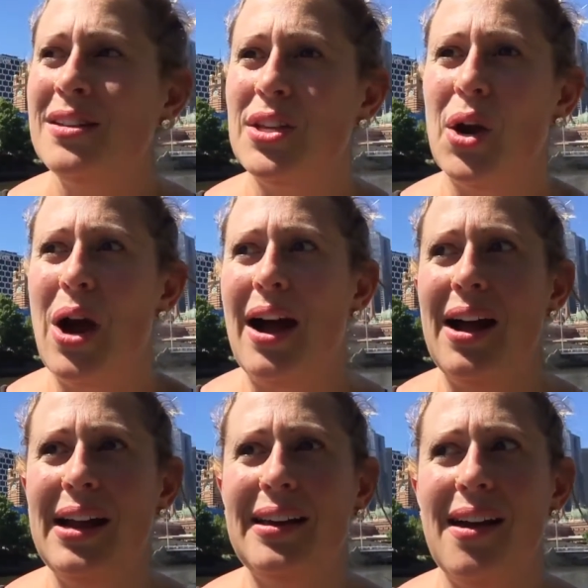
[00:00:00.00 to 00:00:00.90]
So
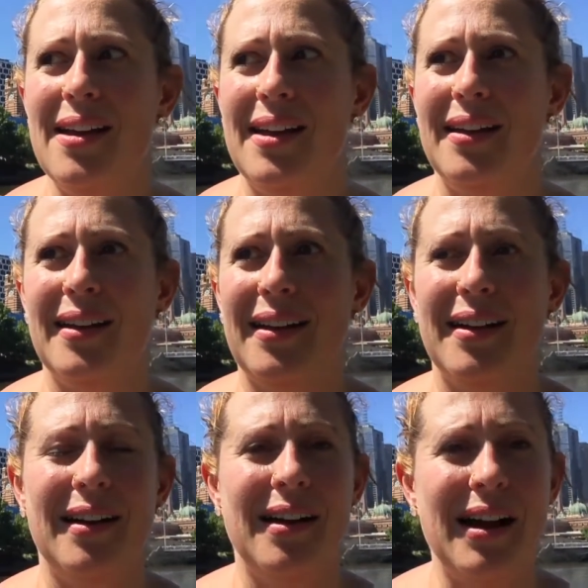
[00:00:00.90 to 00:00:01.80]
I got
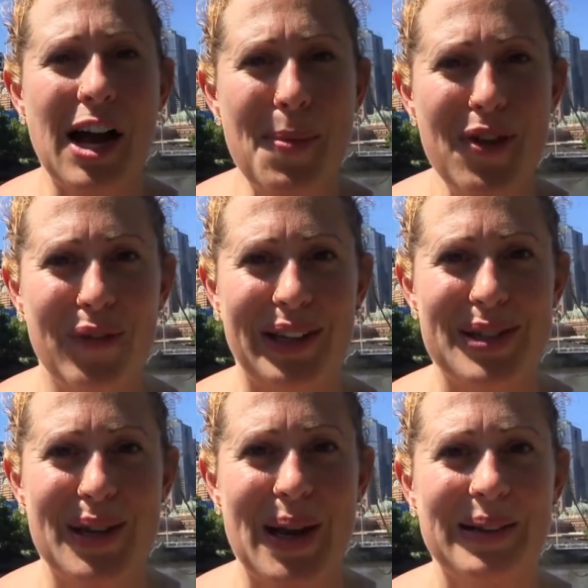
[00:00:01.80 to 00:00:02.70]
here a couple of
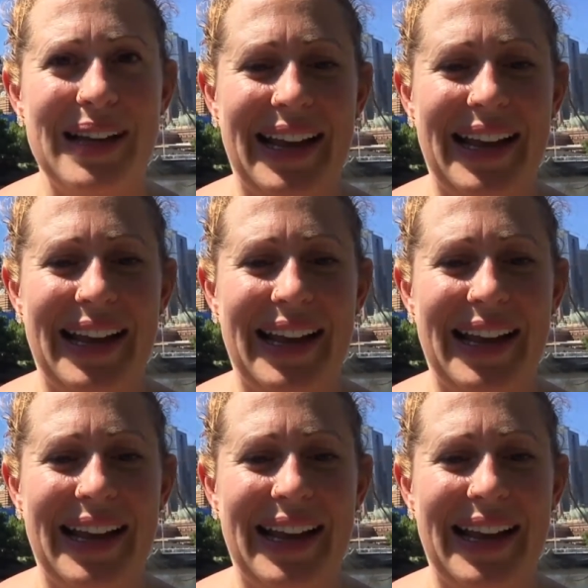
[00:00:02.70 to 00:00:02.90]
weeks ago,